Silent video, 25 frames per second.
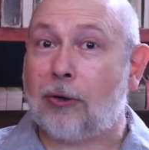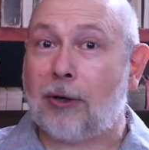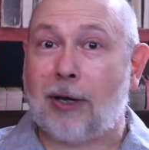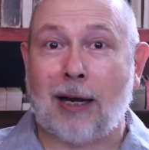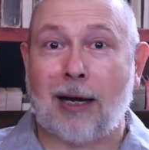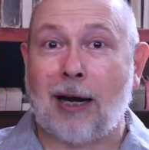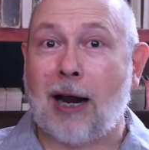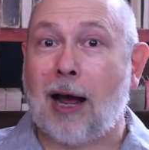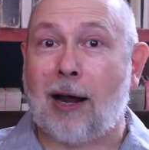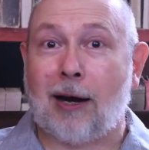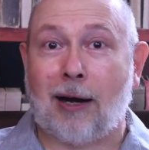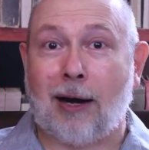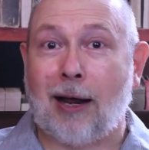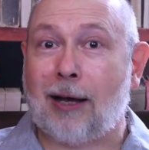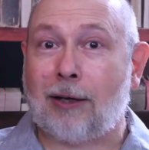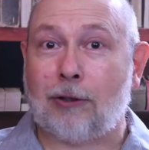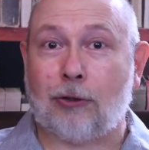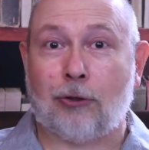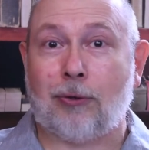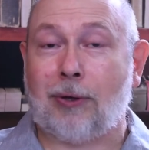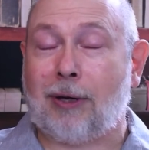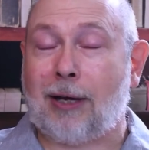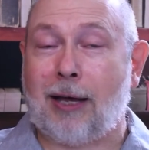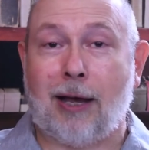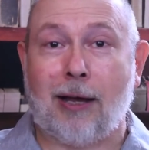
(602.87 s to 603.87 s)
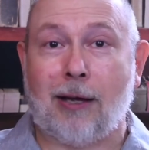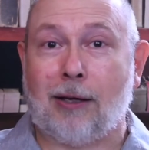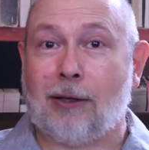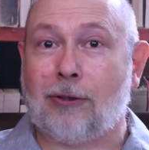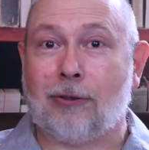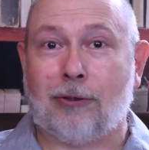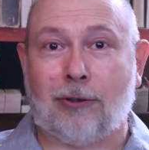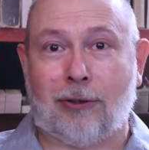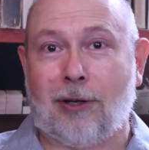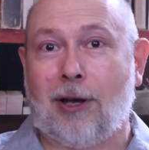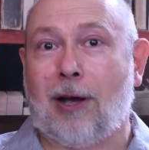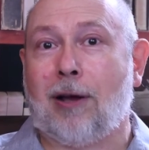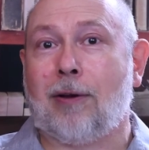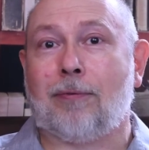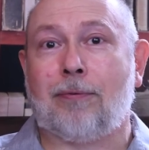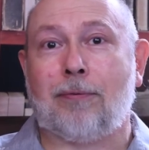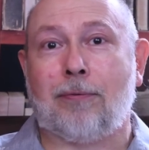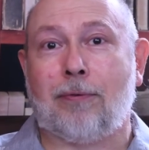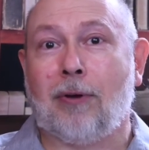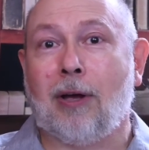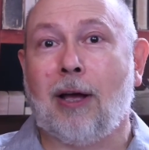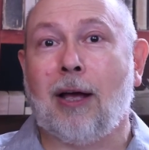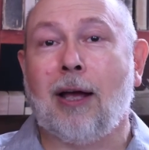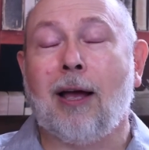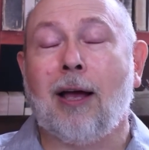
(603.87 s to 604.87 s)
you cannot extricate
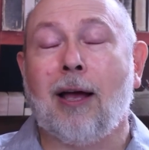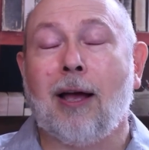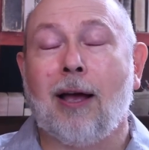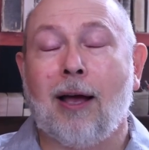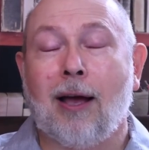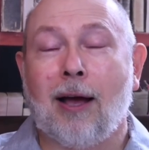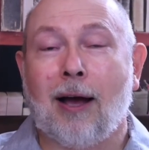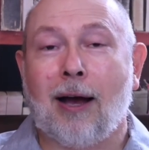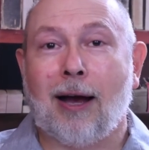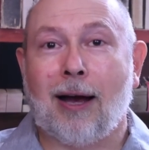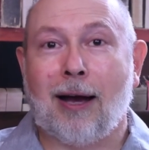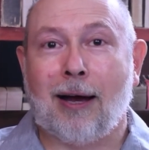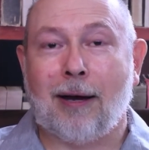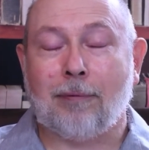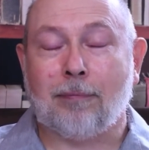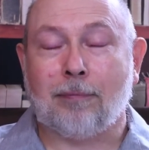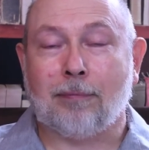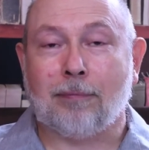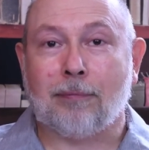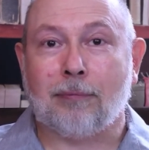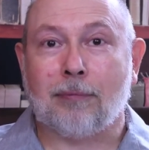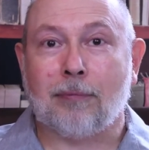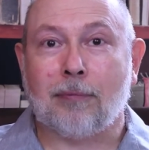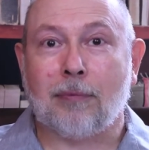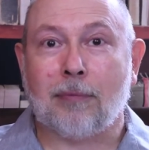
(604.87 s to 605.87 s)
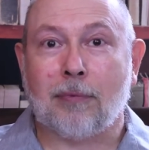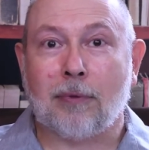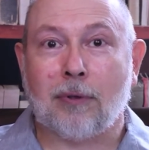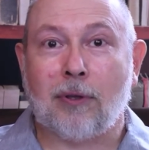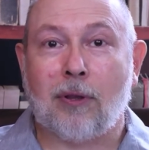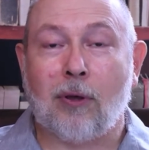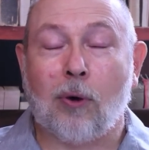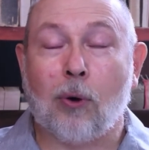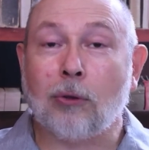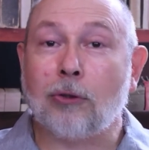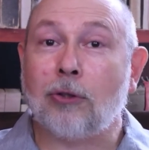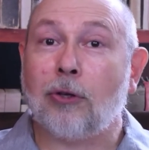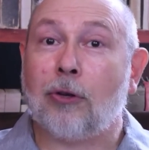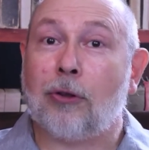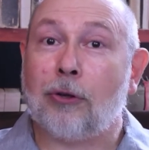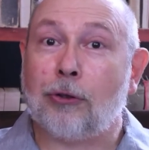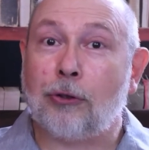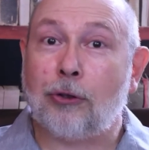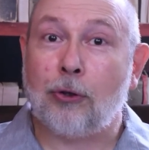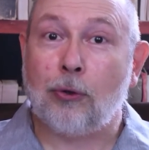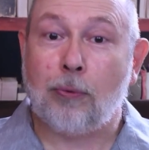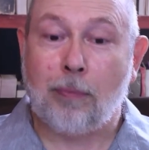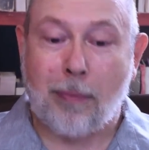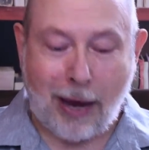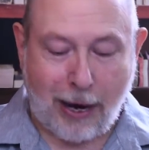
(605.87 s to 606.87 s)
yourself. Um, those are the
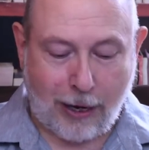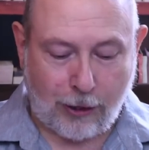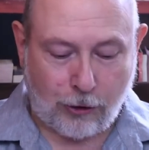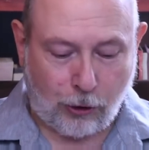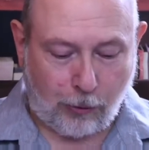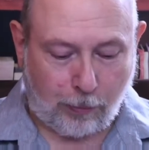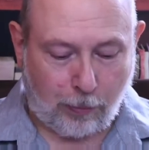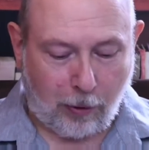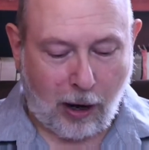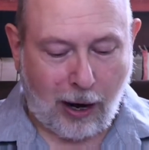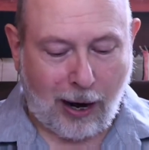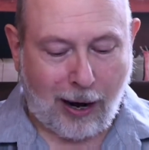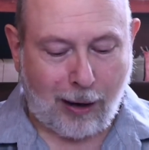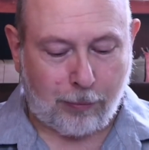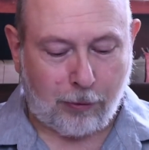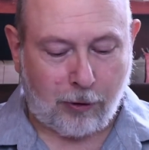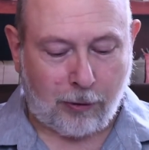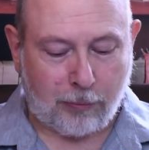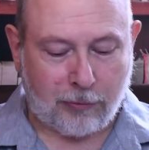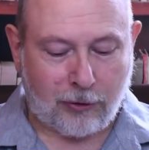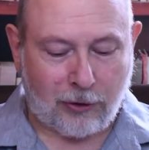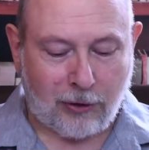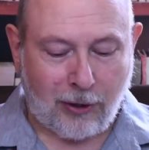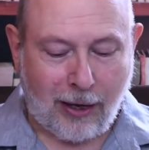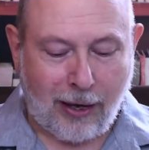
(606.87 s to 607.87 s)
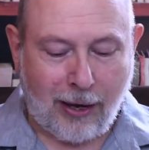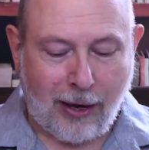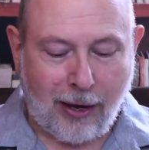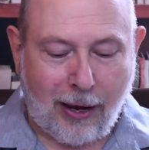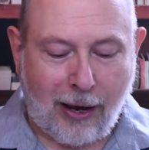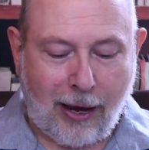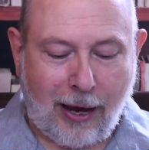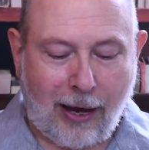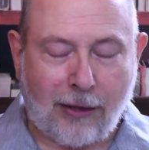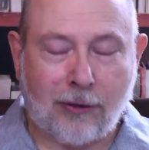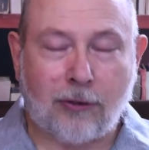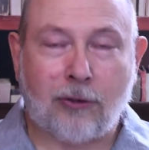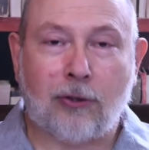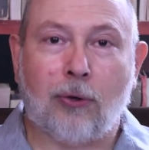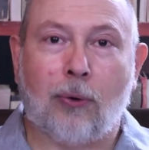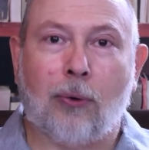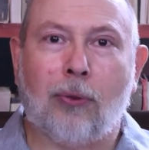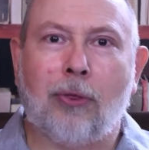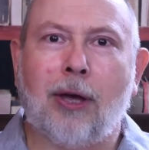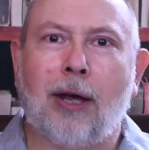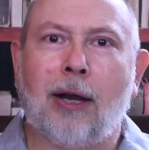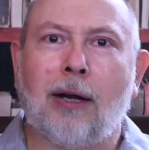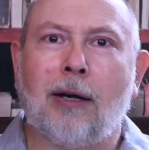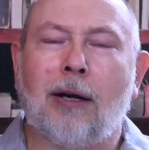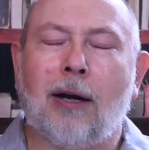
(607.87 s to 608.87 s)
two major problems. And so
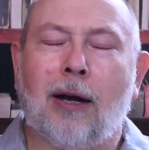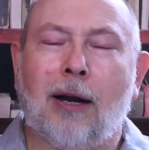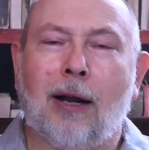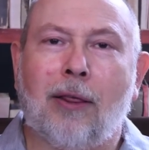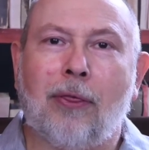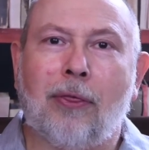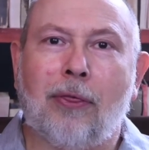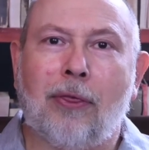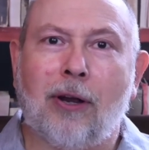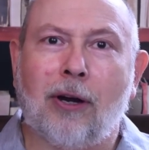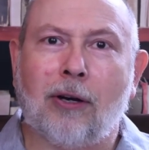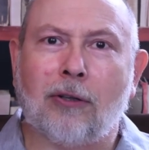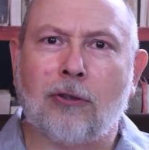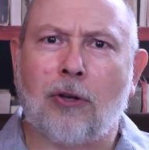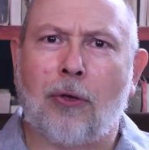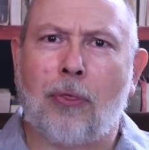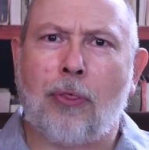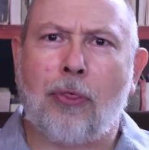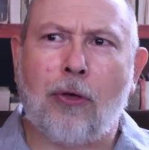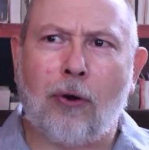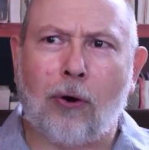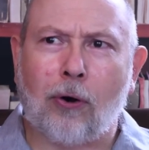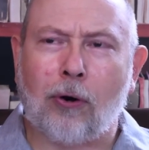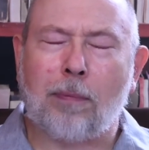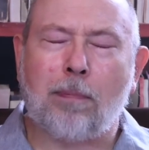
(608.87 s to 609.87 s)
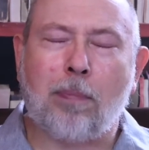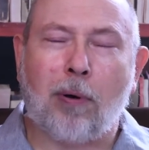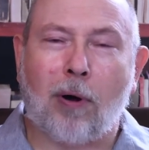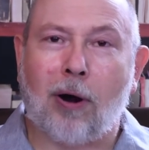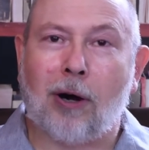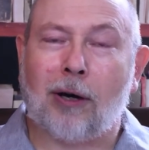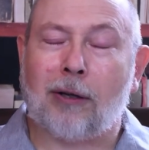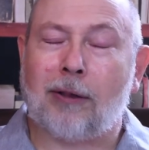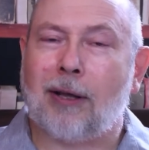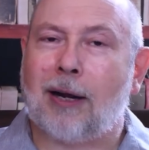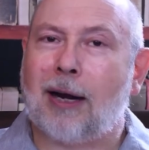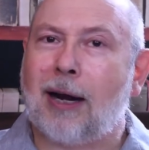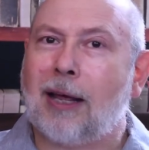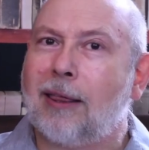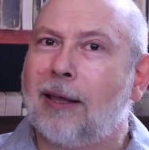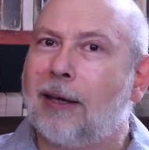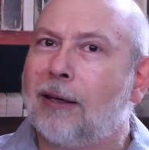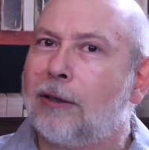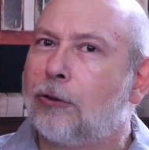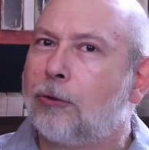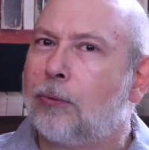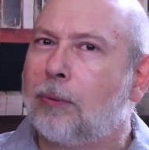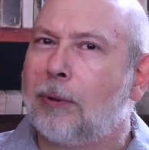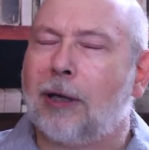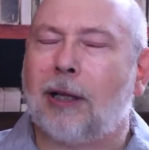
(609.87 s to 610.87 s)
then there's a third part that I
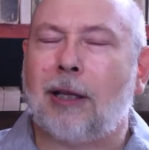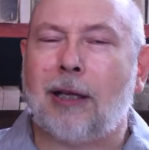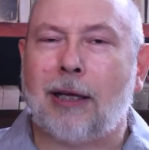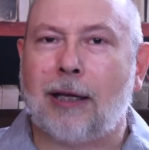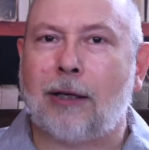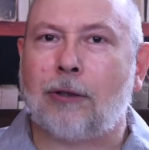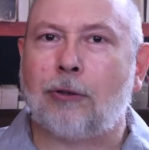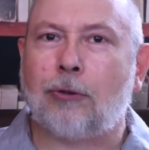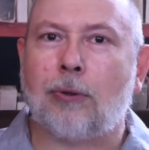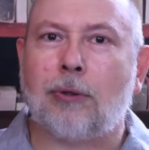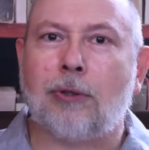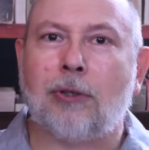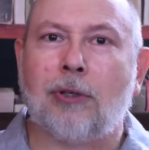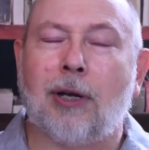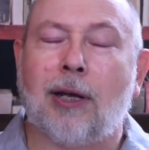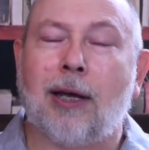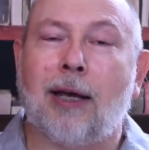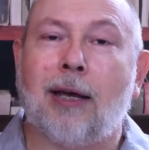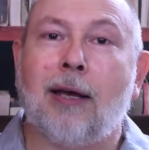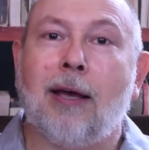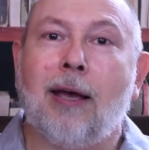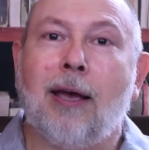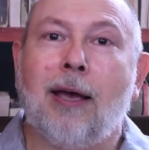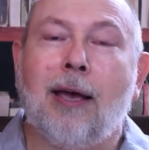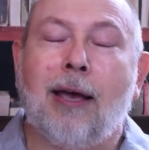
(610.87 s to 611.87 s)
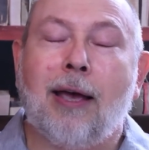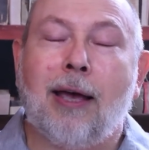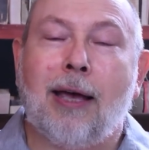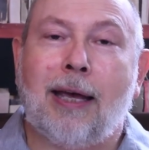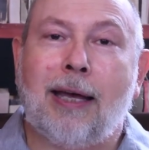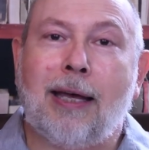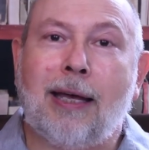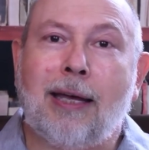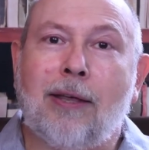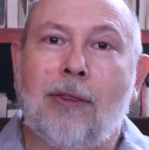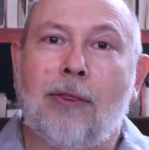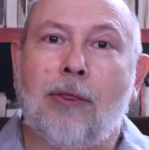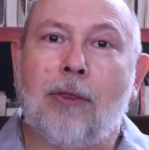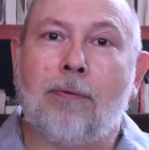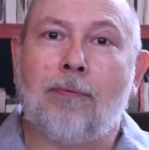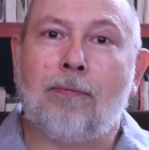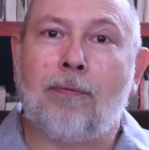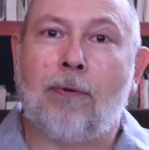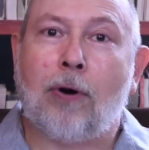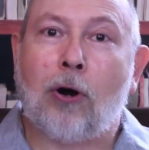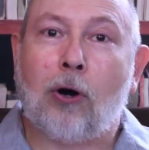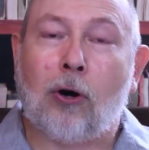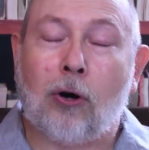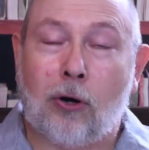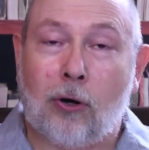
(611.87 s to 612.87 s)
think is really interesting in the
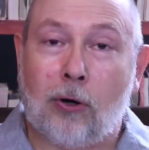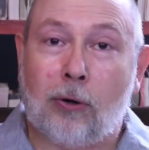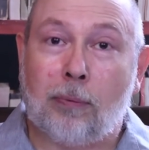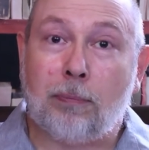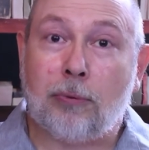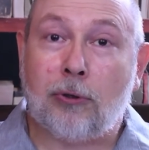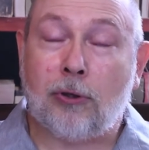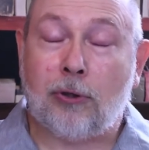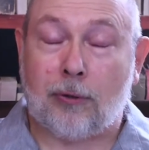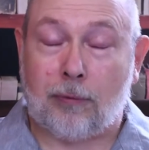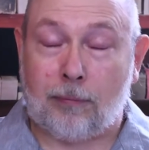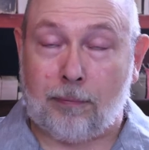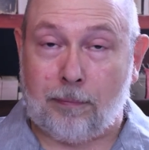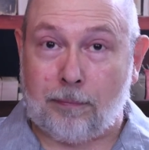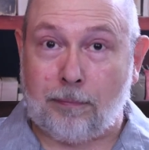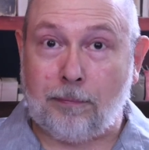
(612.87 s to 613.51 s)
verbs